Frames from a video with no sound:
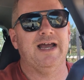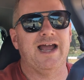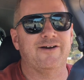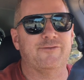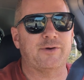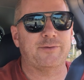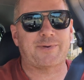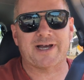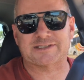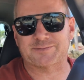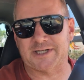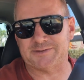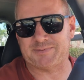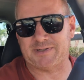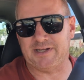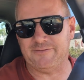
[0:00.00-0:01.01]
Hey everybody, Pass
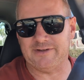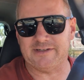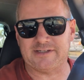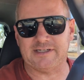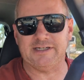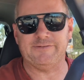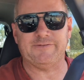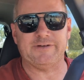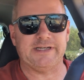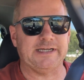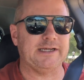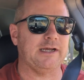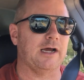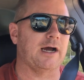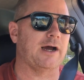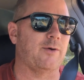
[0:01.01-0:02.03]
by
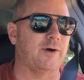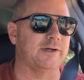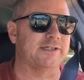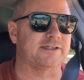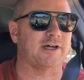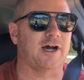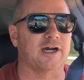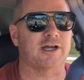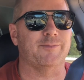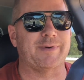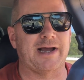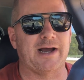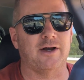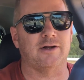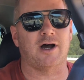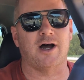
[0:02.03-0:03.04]
PVTV. I want to talk
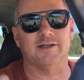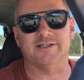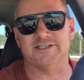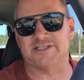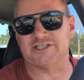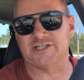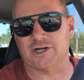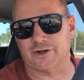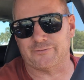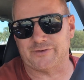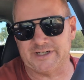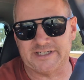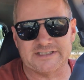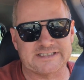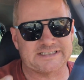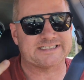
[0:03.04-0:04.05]
about Honda
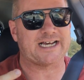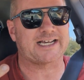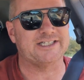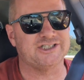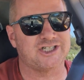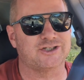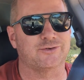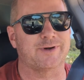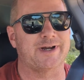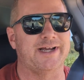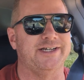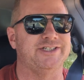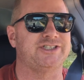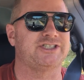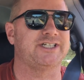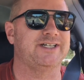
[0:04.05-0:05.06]
CRVs, second
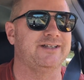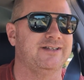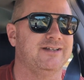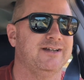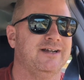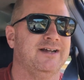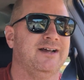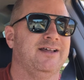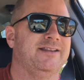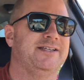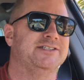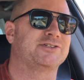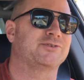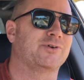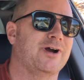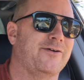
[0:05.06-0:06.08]
generation.
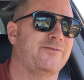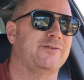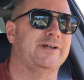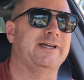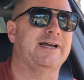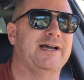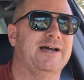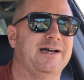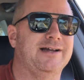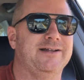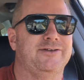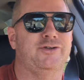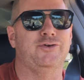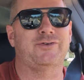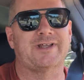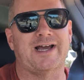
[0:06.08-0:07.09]
These are roughly
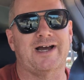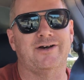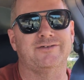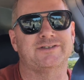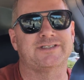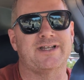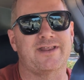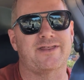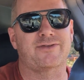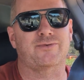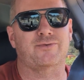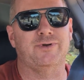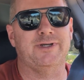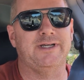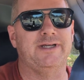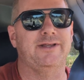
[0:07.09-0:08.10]

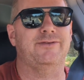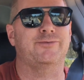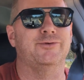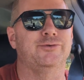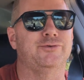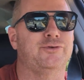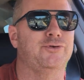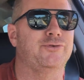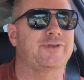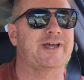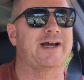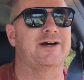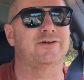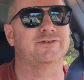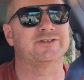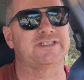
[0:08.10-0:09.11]
2003 through
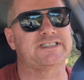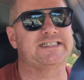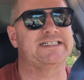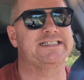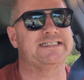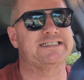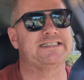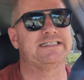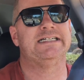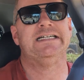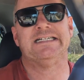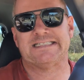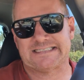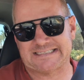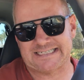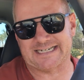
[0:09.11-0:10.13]

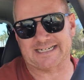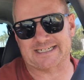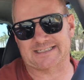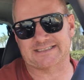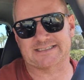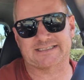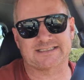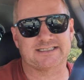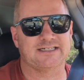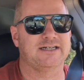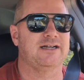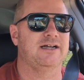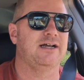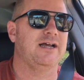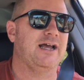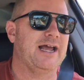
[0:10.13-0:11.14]
2006.
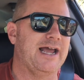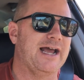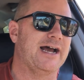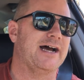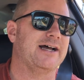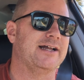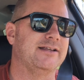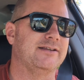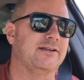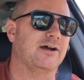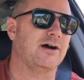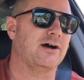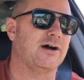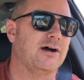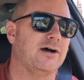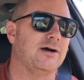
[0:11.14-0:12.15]
And
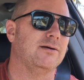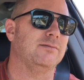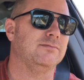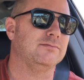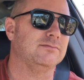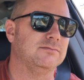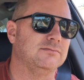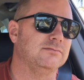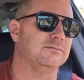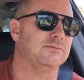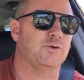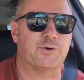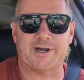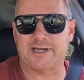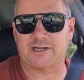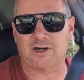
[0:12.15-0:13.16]

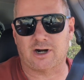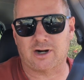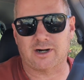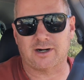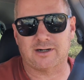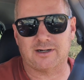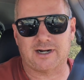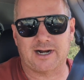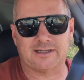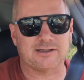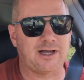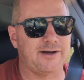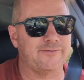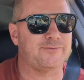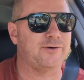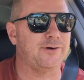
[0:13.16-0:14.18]
great car. I
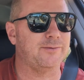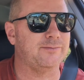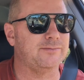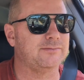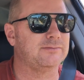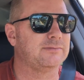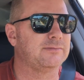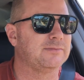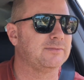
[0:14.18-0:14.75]
love them.